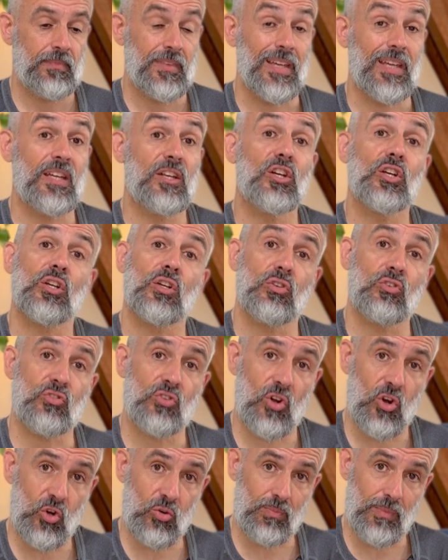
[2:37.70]
in a
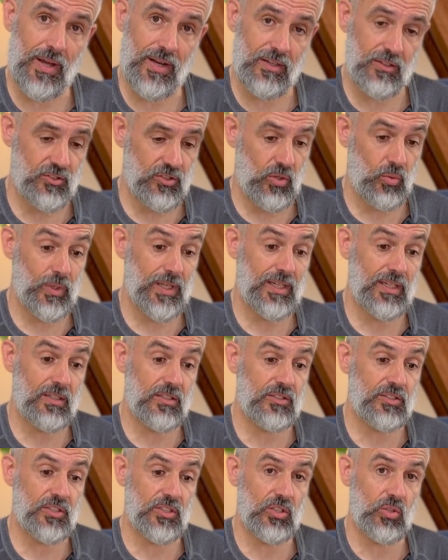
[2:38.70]
controlled manner so we
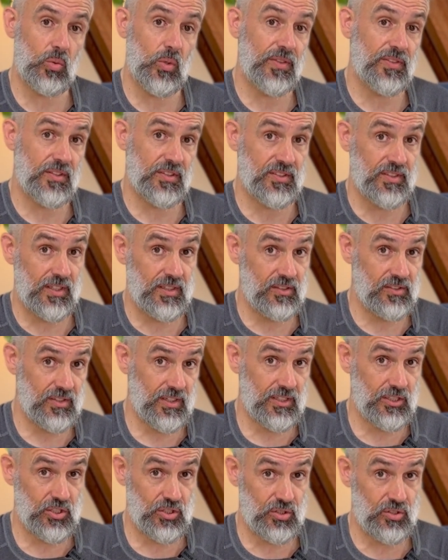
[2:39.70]
can deal with the
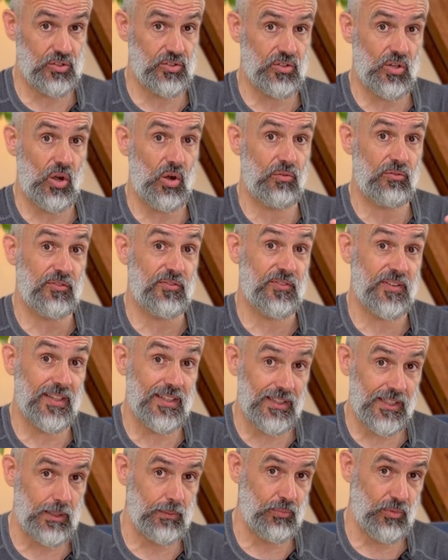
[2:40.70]
sensations of
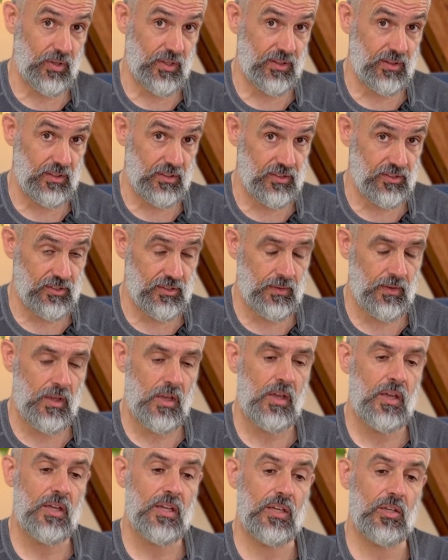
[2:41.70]
feeling breathless.
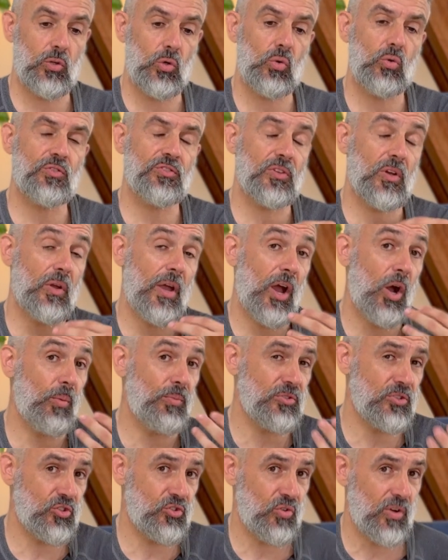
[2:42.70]
It also
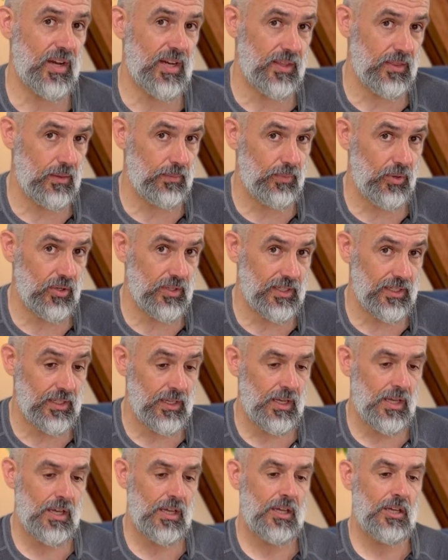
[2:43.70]
helps train the body
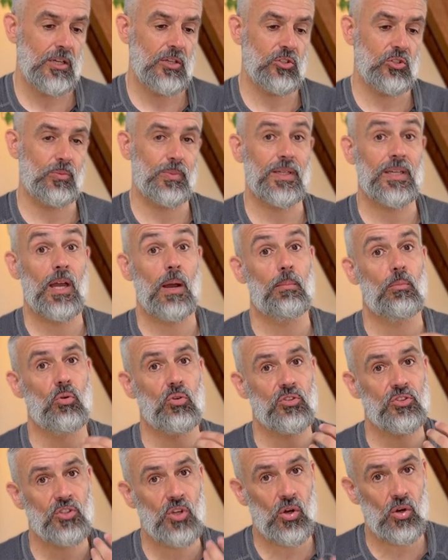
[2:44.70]
to become
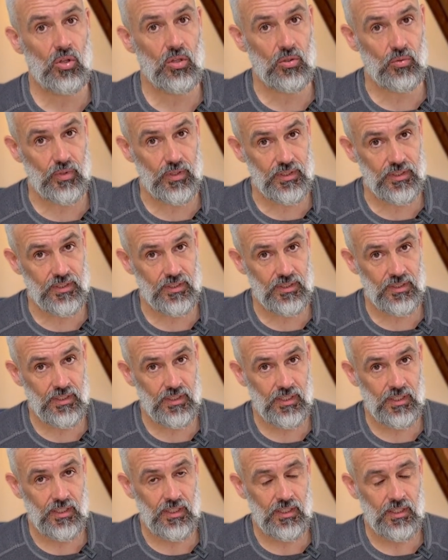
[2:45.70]
more tolerant
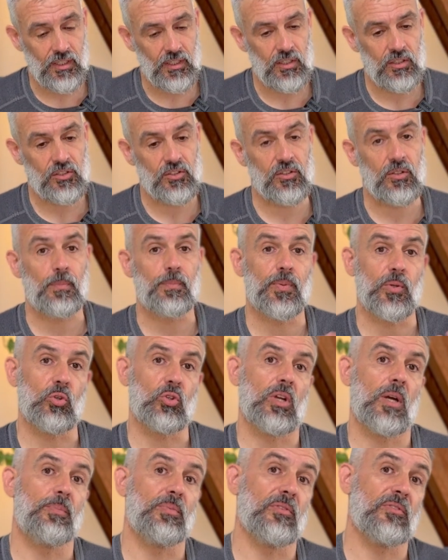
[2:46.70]
to the
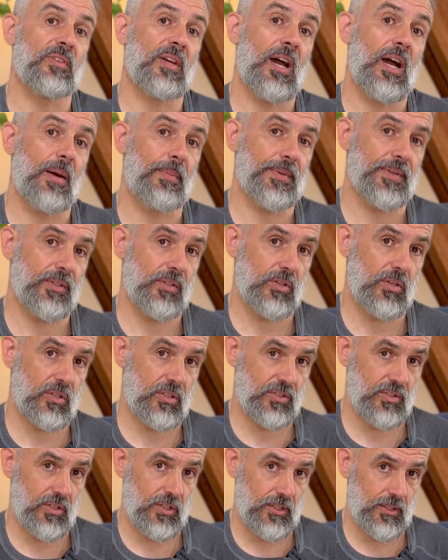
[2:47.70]
buildup of carbon
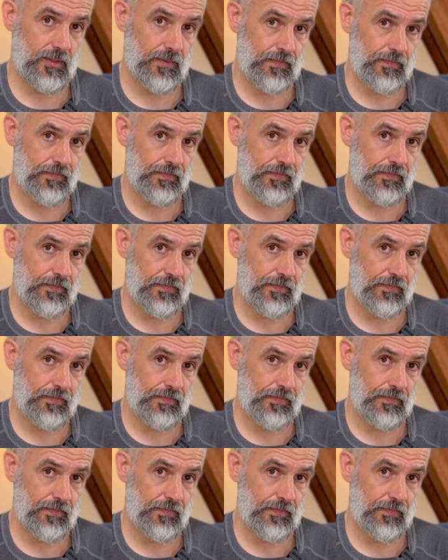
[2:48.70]
dioxide.